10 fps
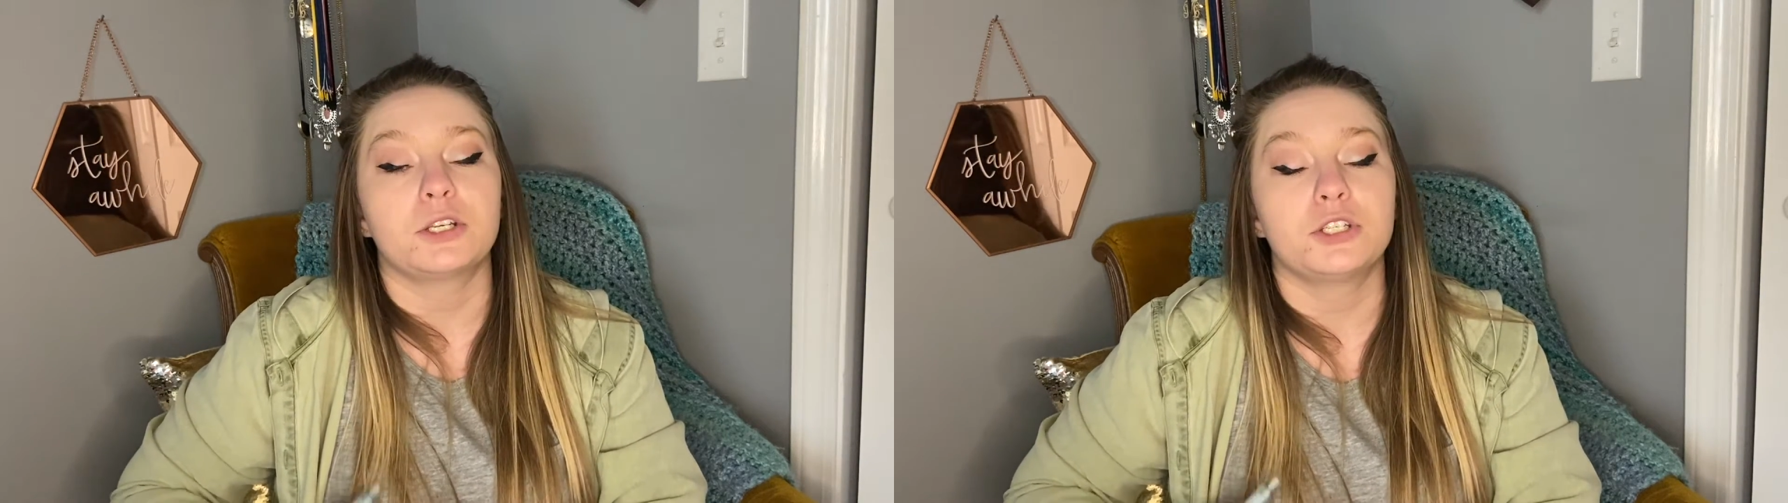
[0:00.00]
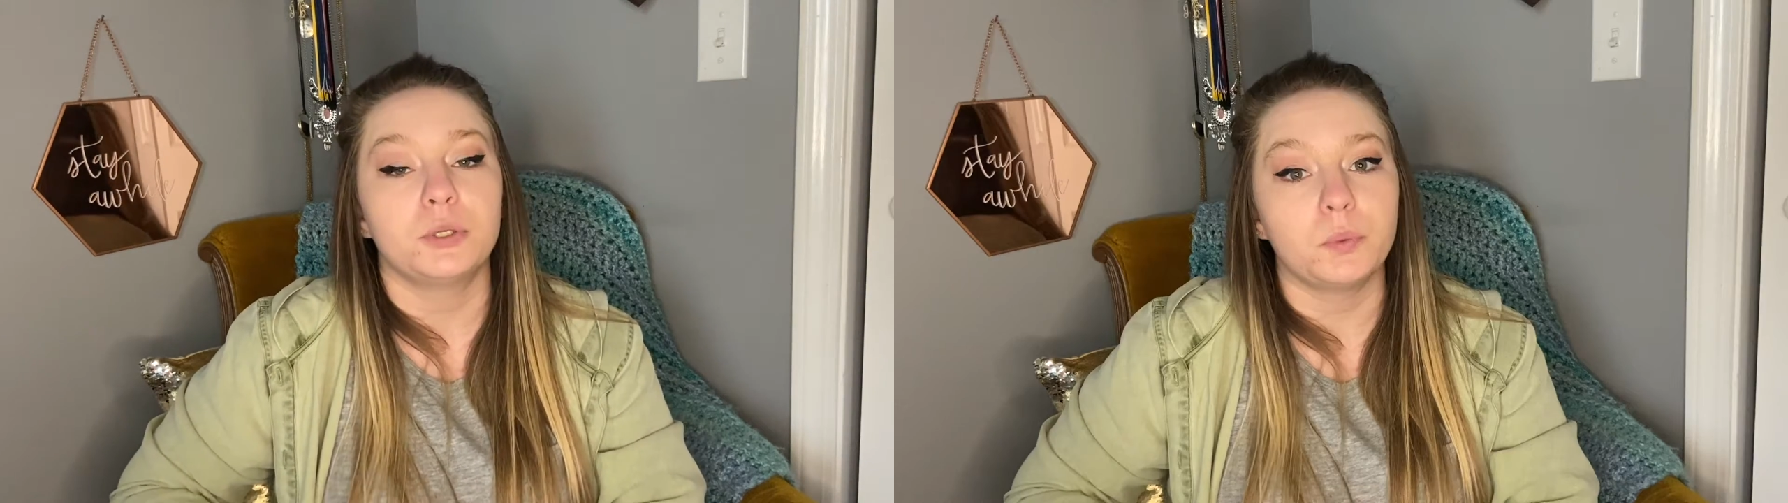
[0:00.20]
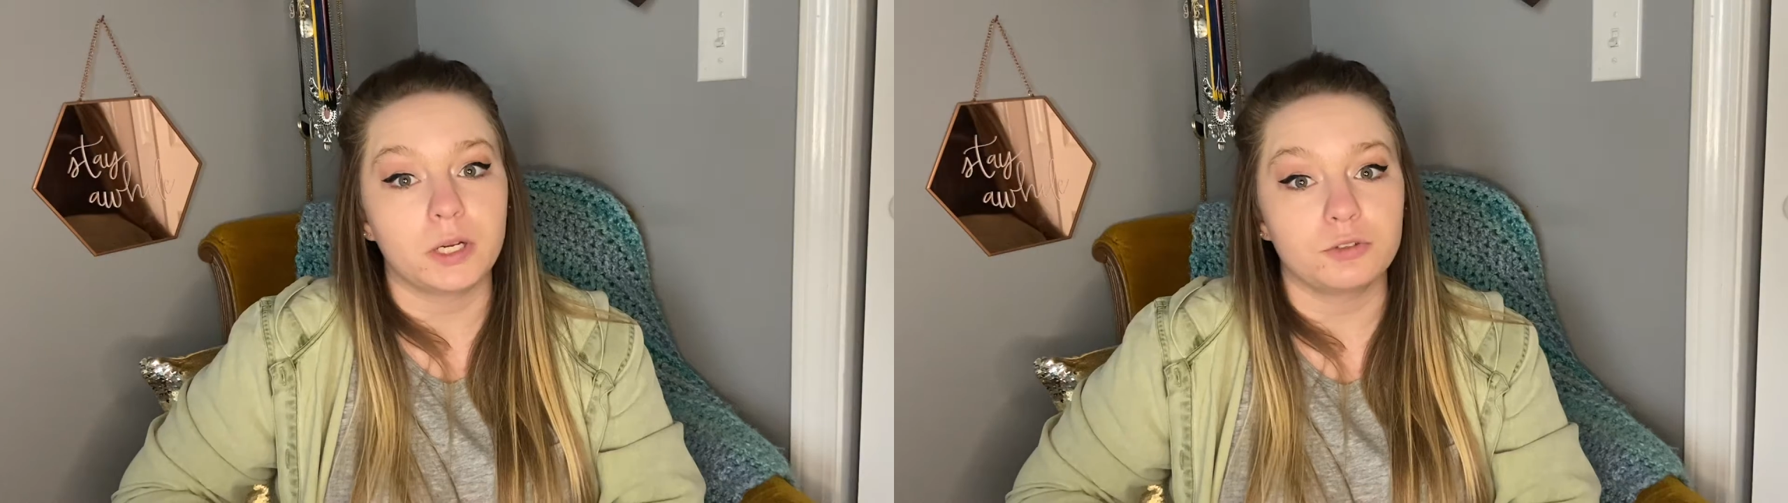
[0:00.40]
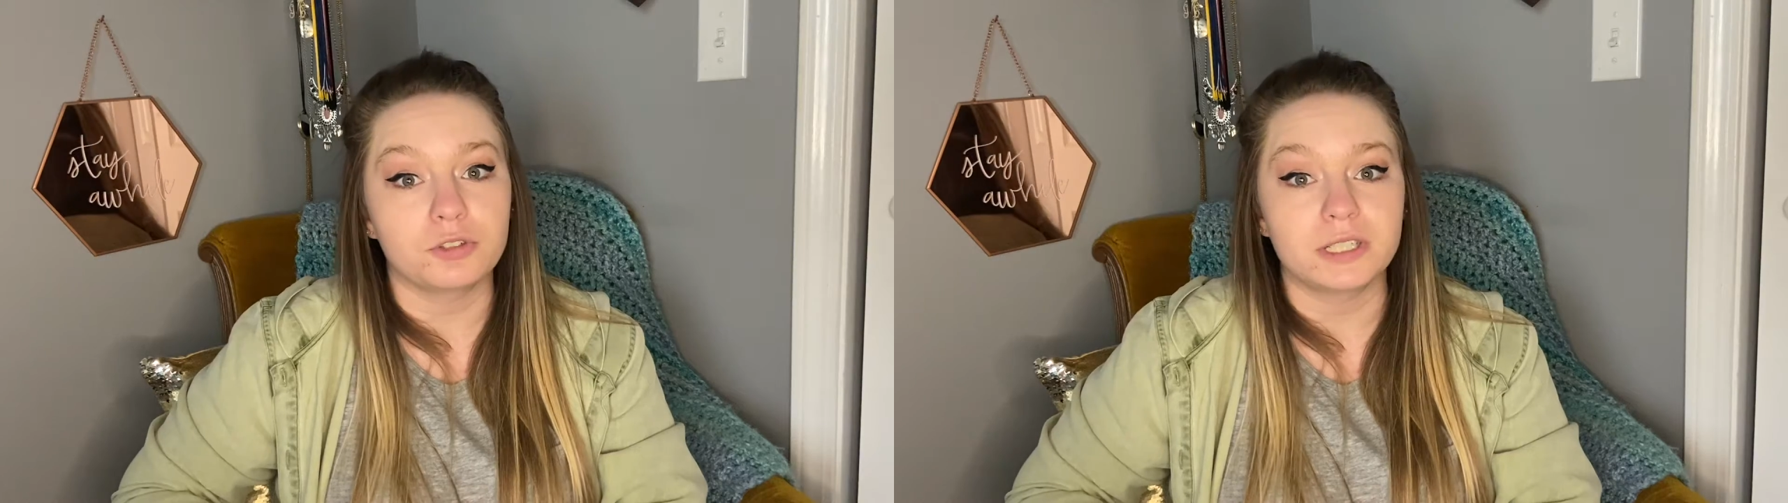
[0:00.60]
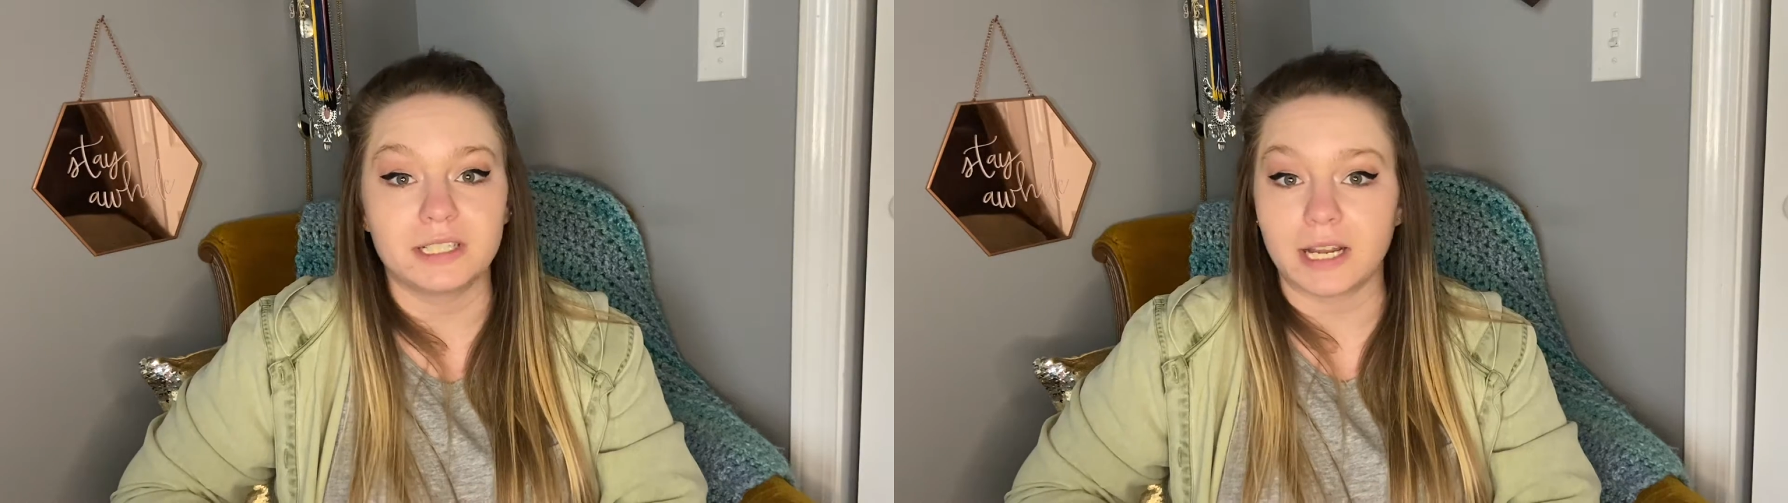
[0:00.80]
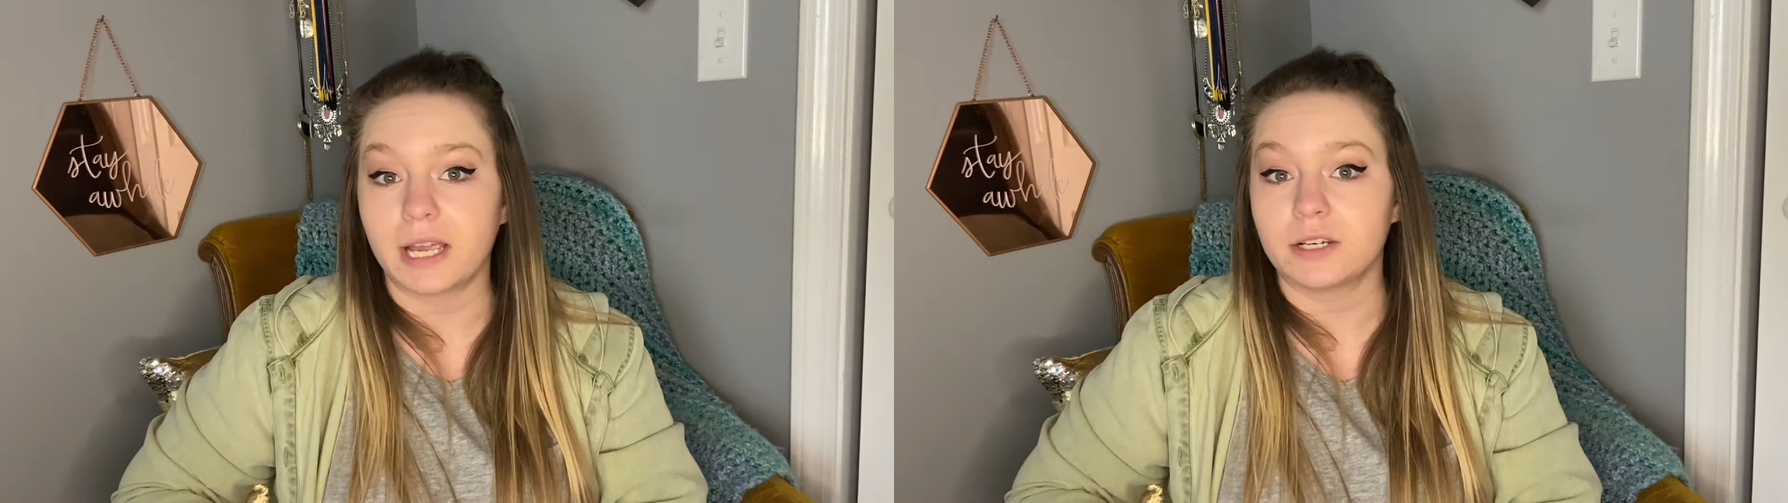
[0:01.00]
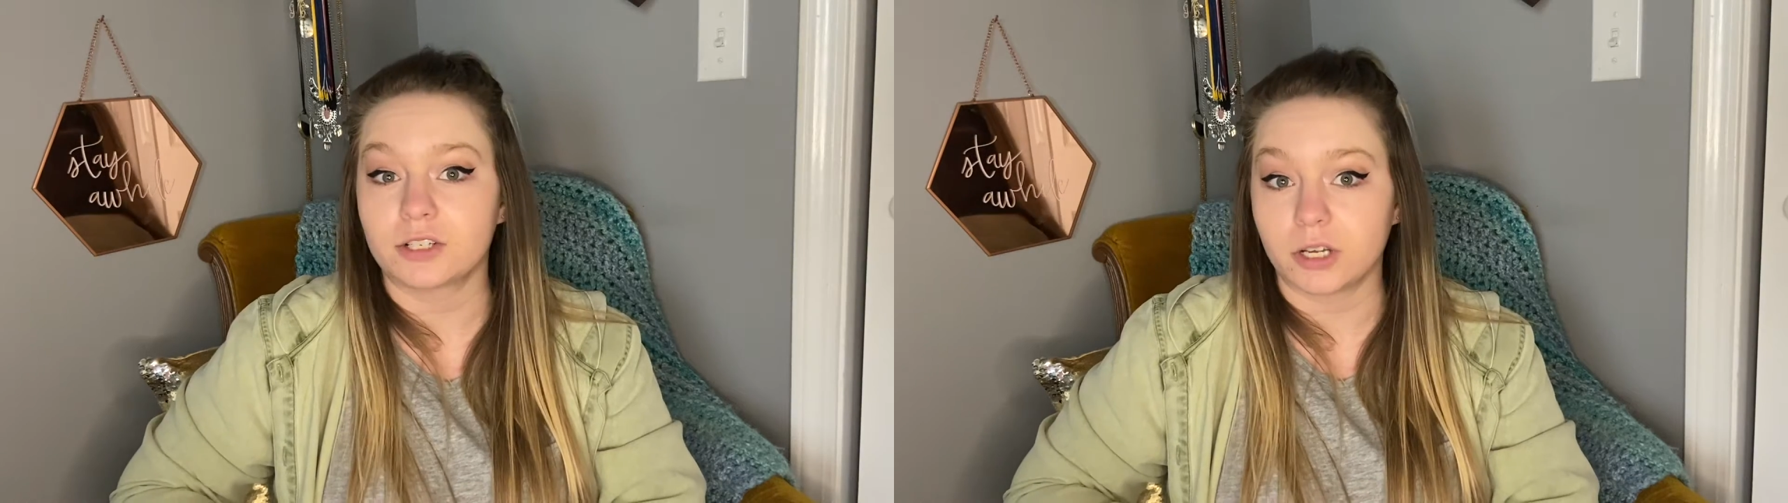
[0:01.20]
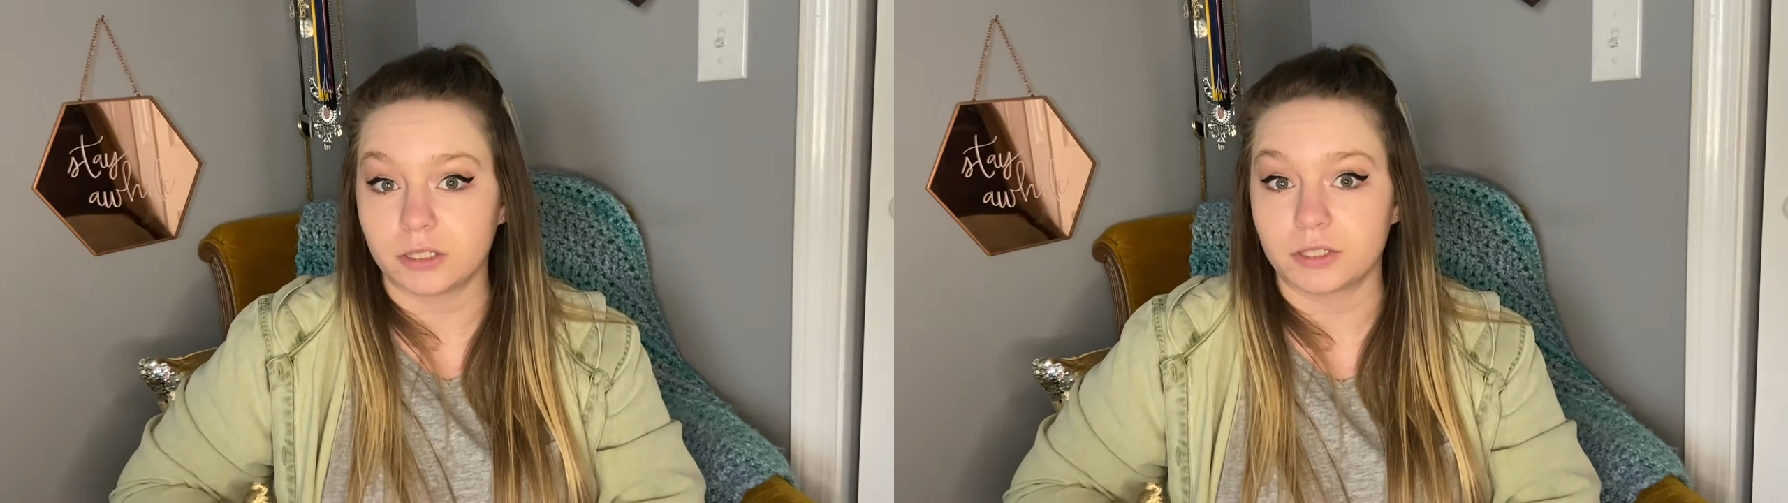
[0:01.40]

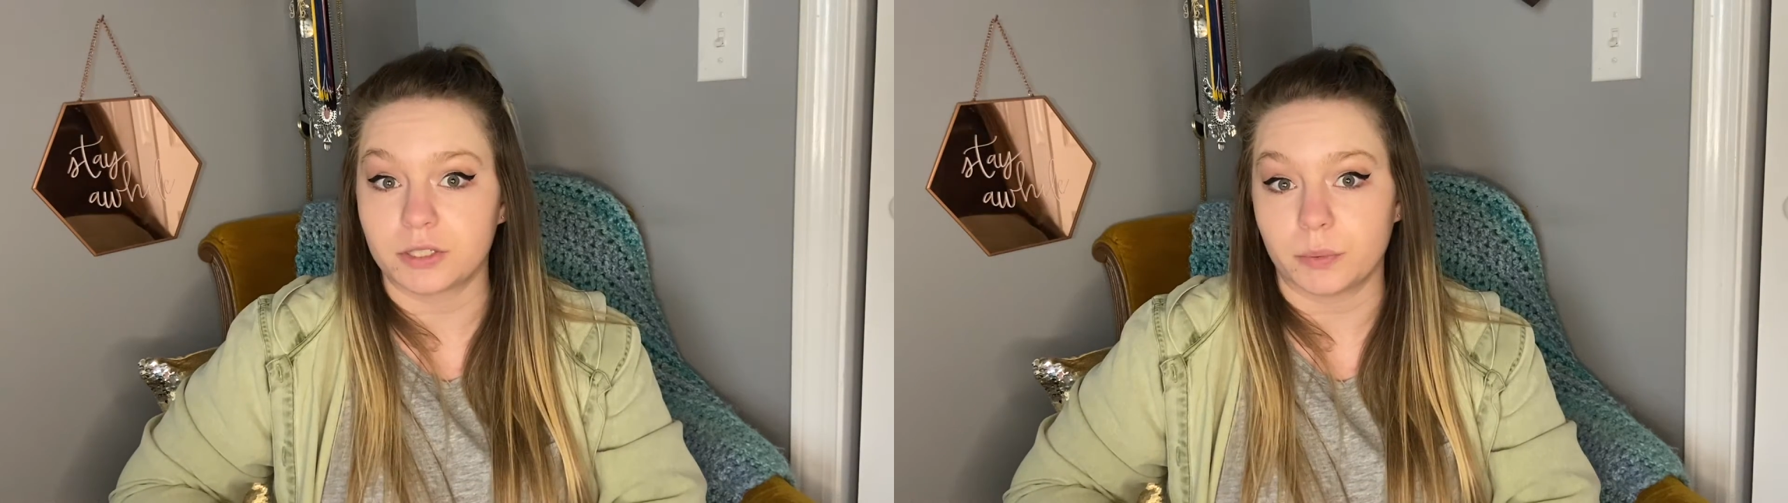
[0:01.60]
$209